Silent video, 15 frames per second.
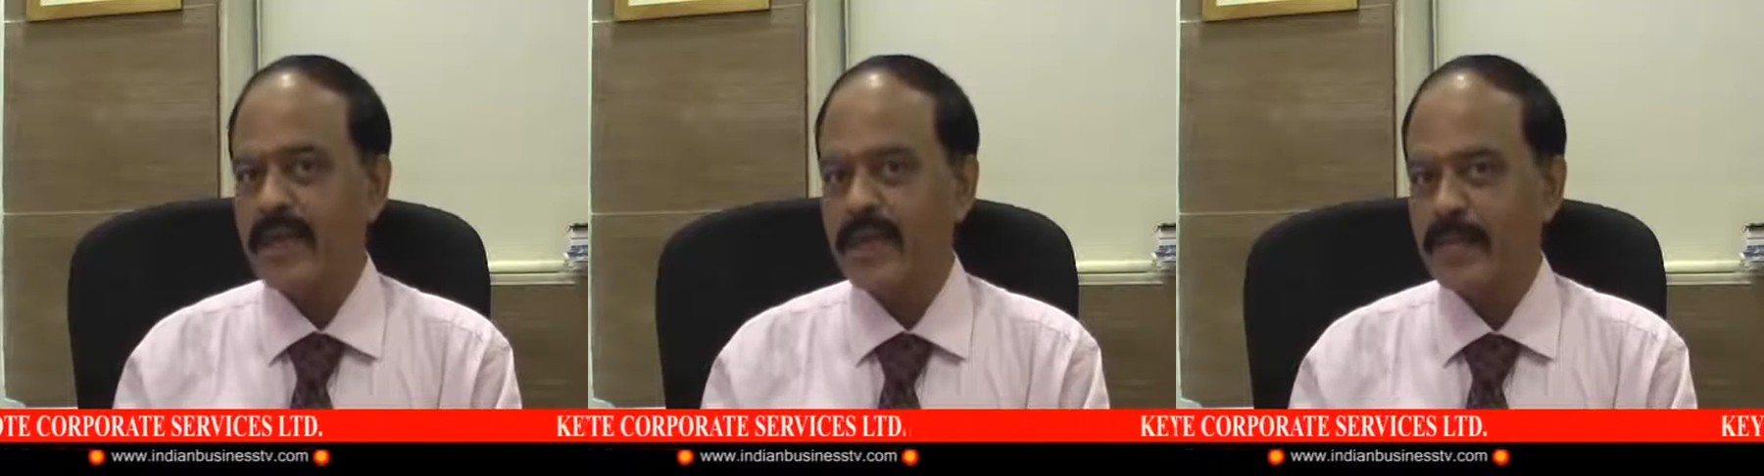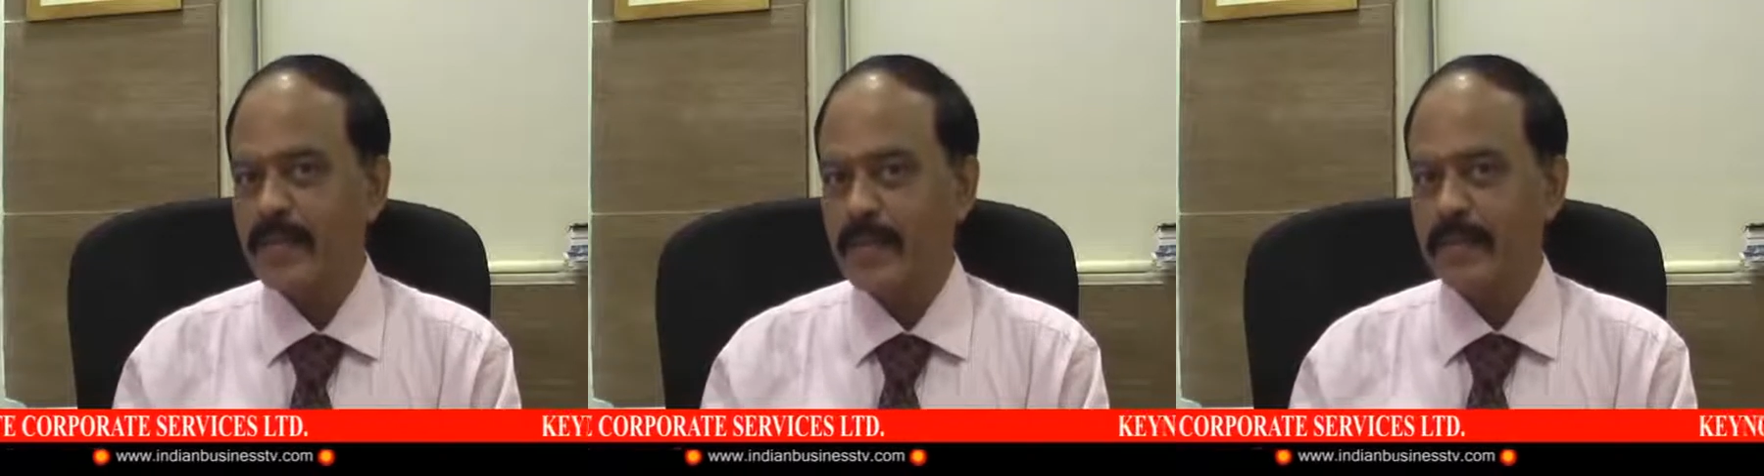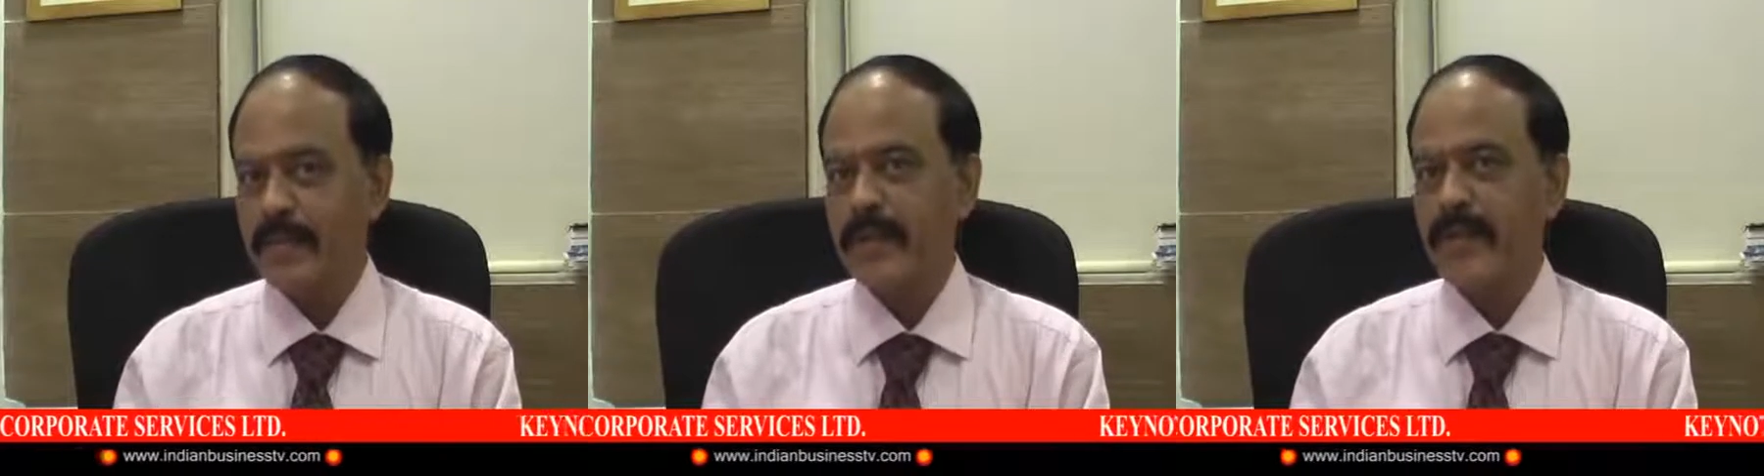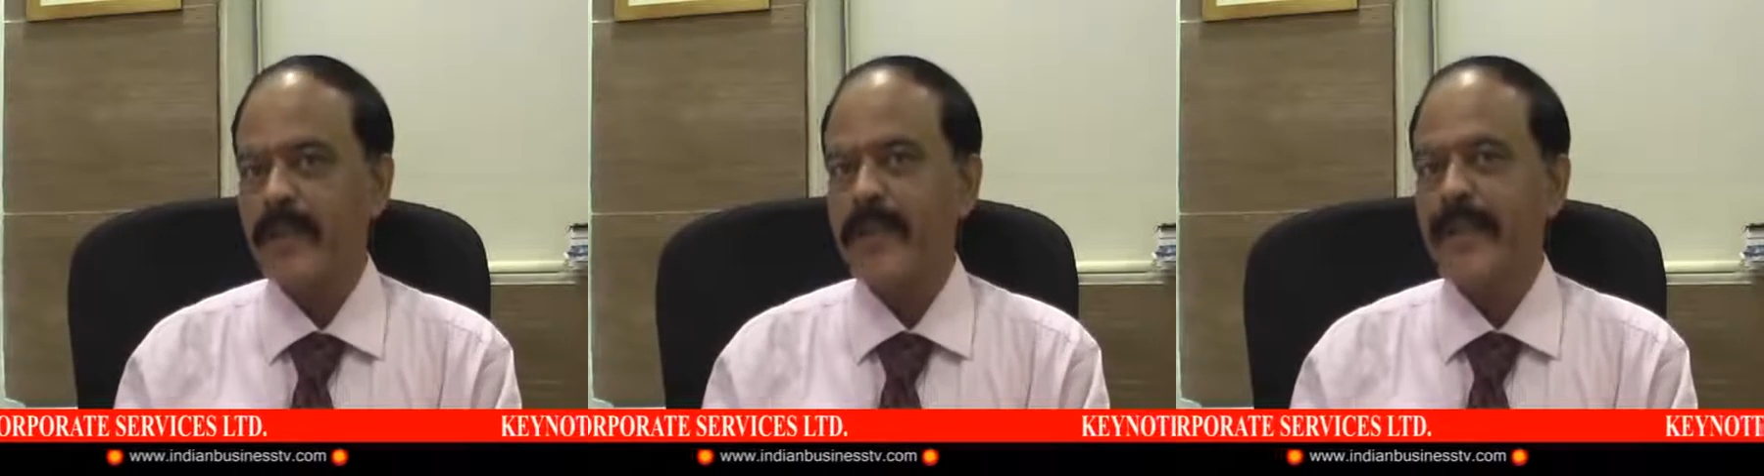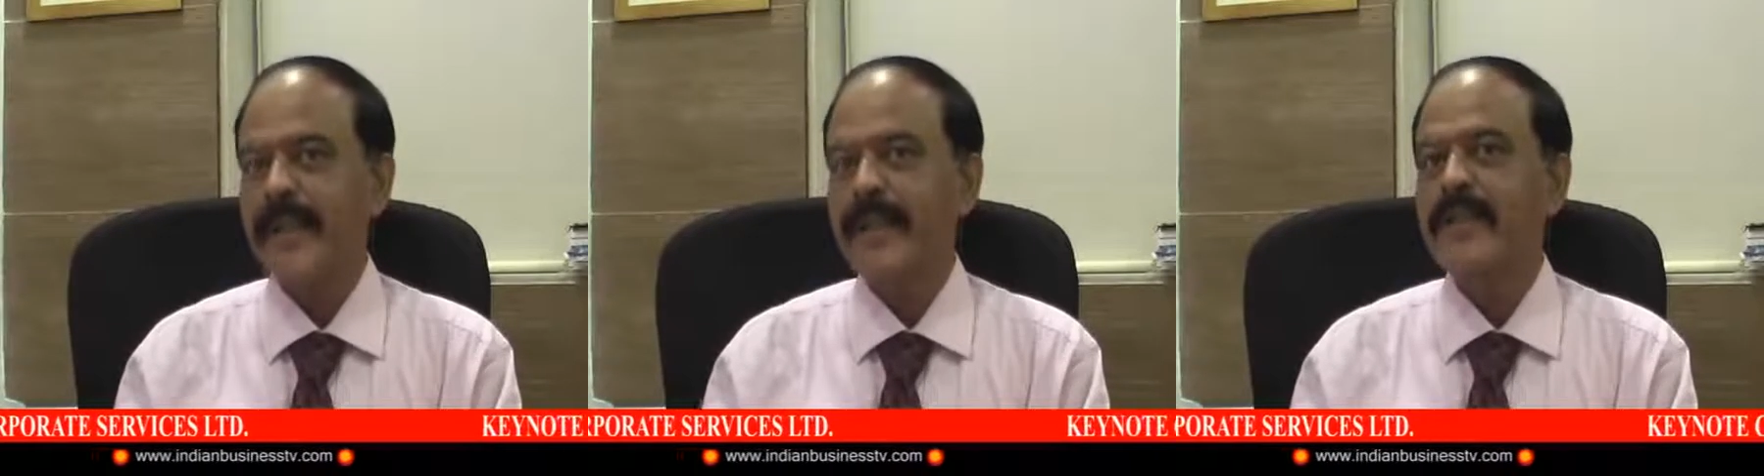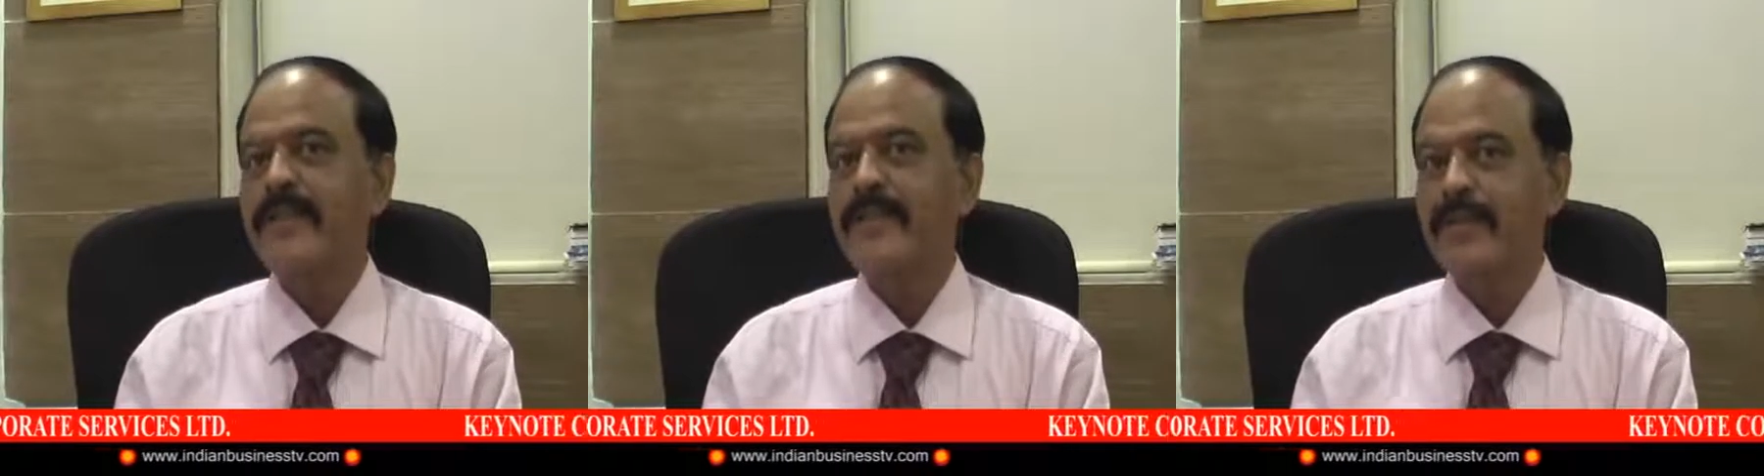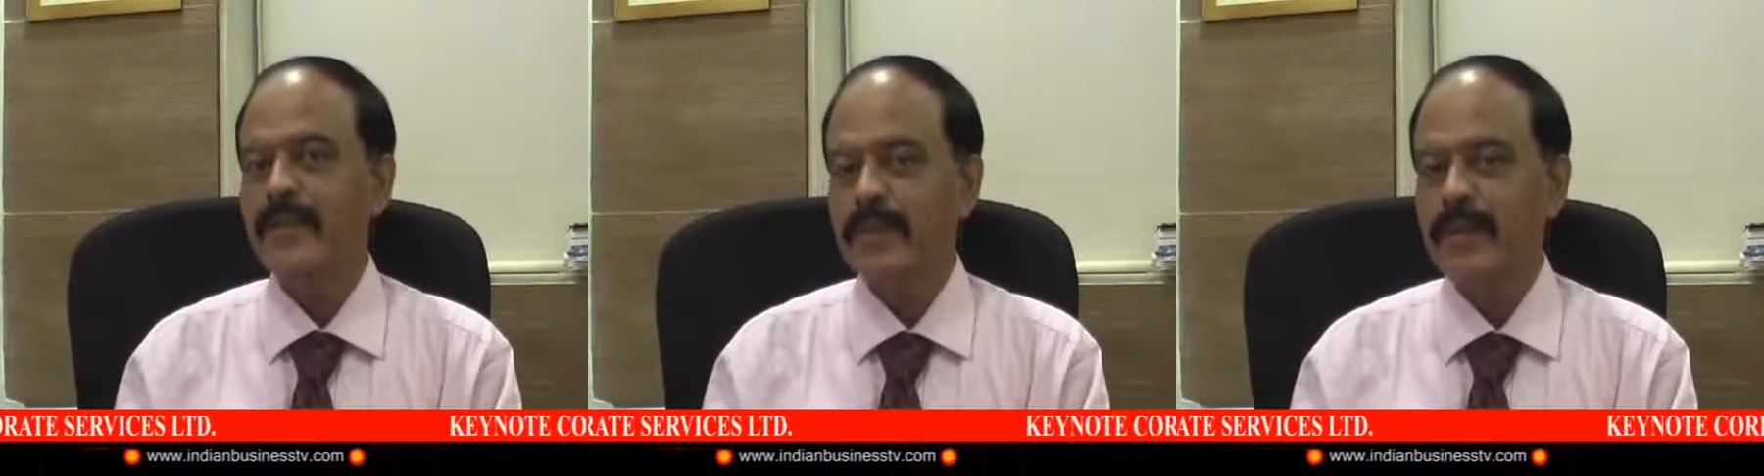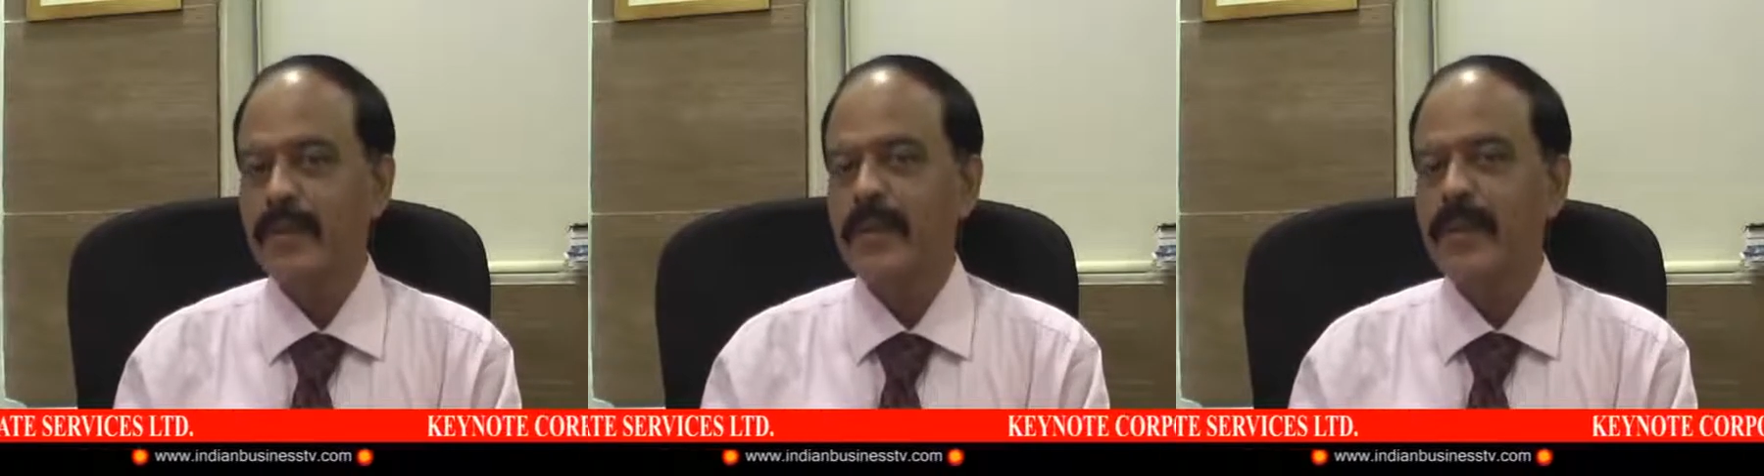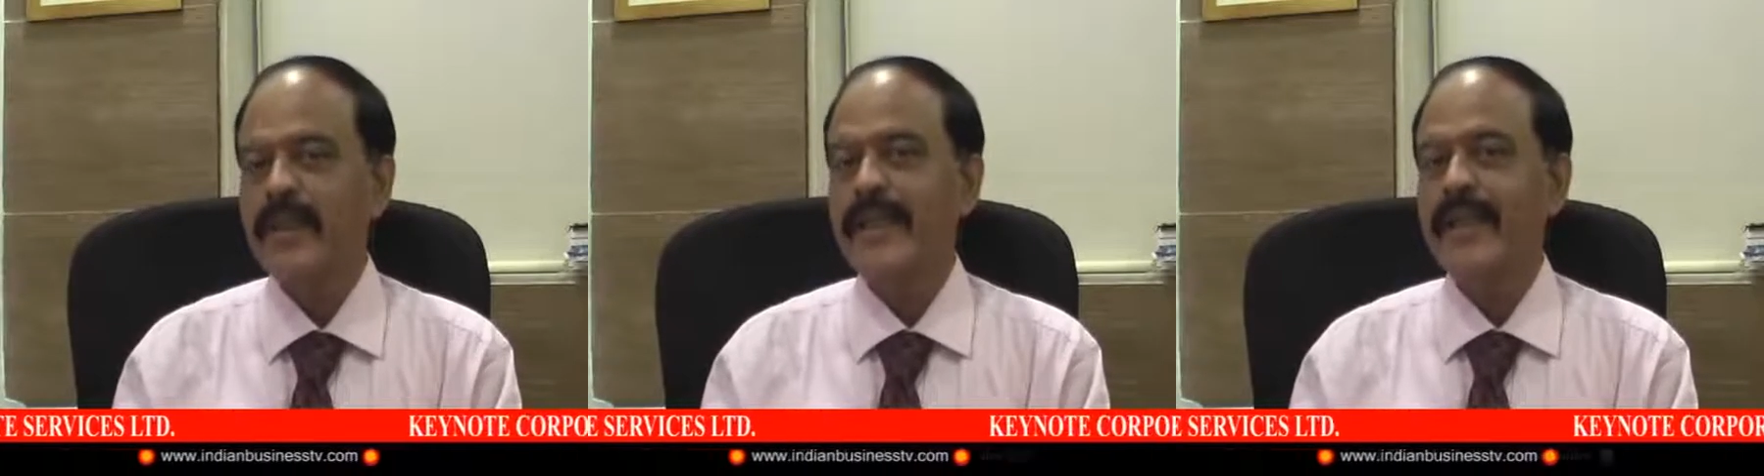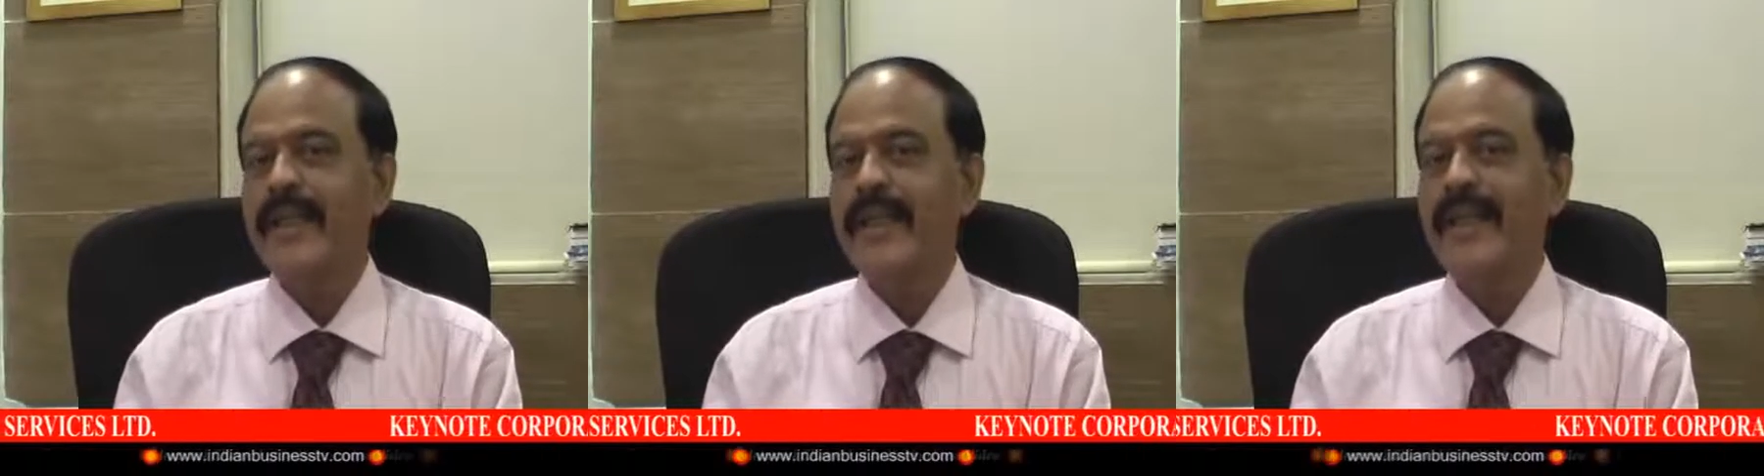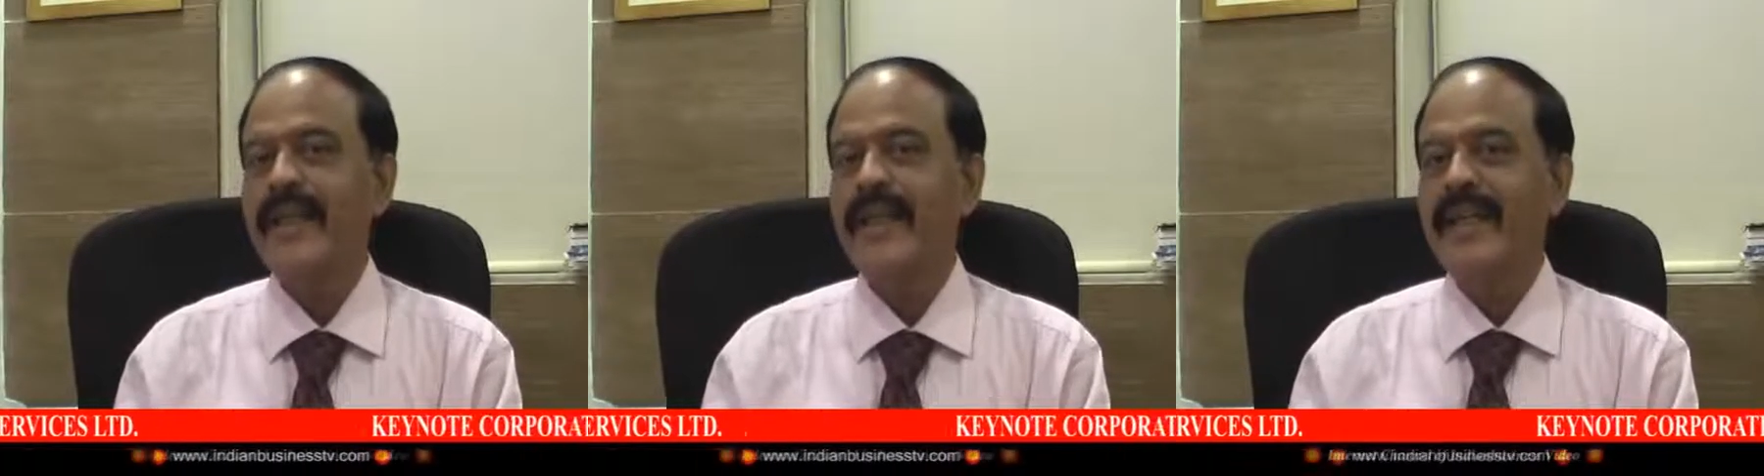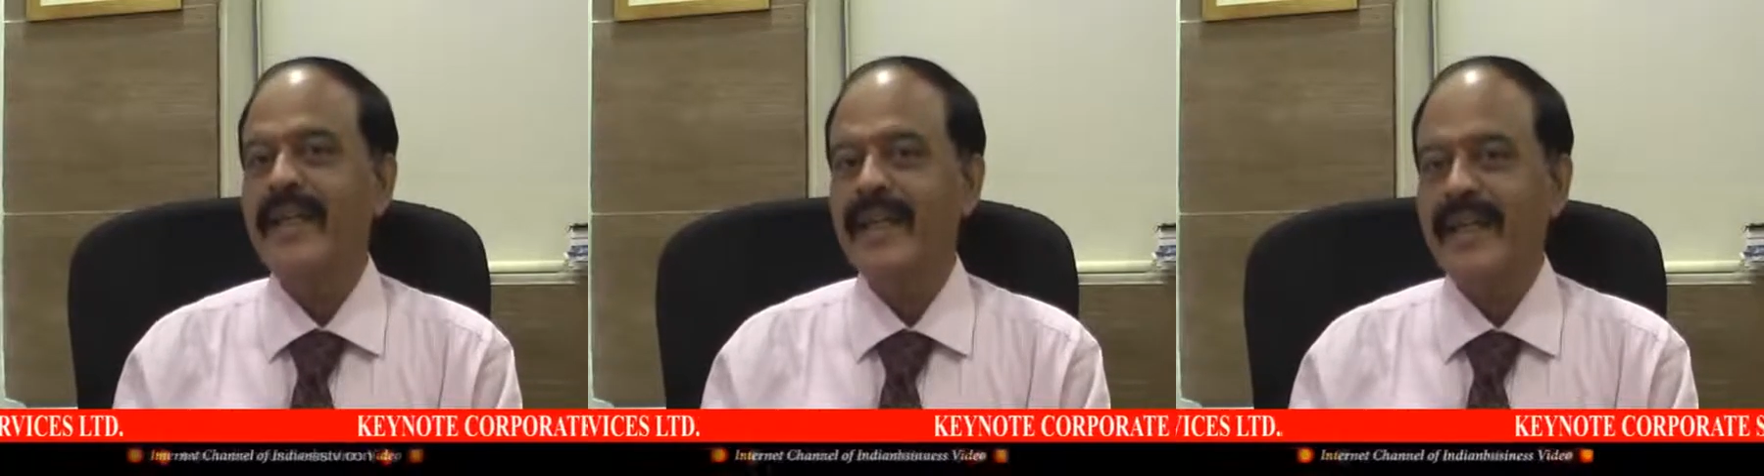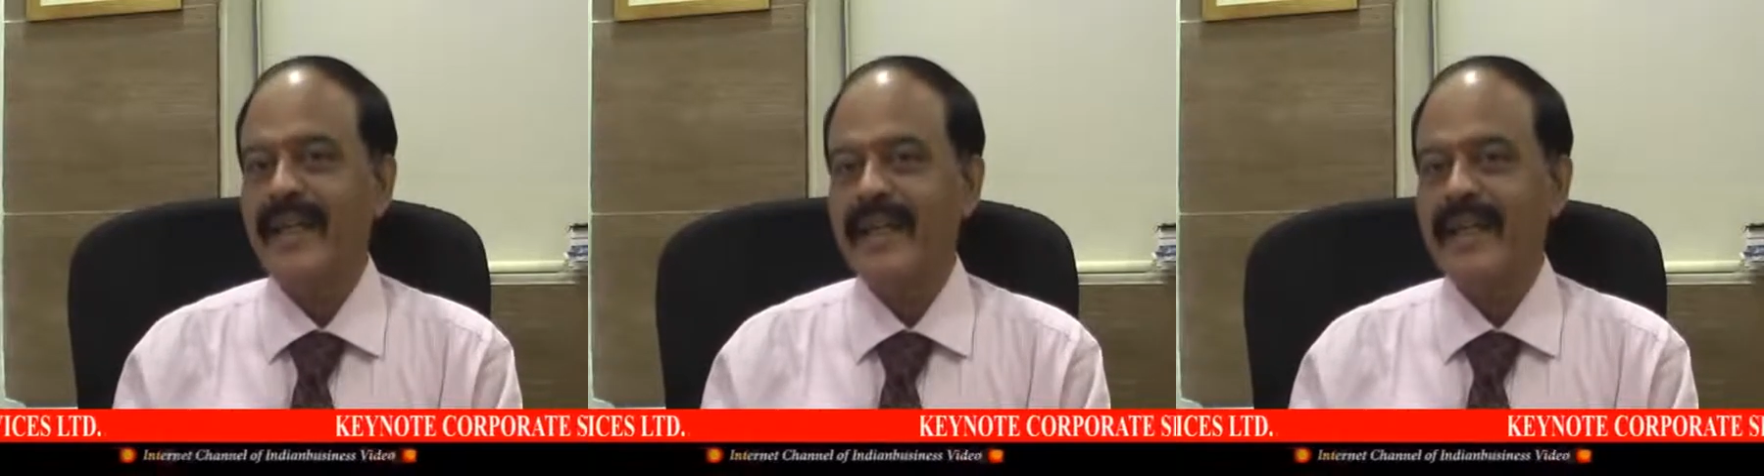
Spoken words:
disproportionate to the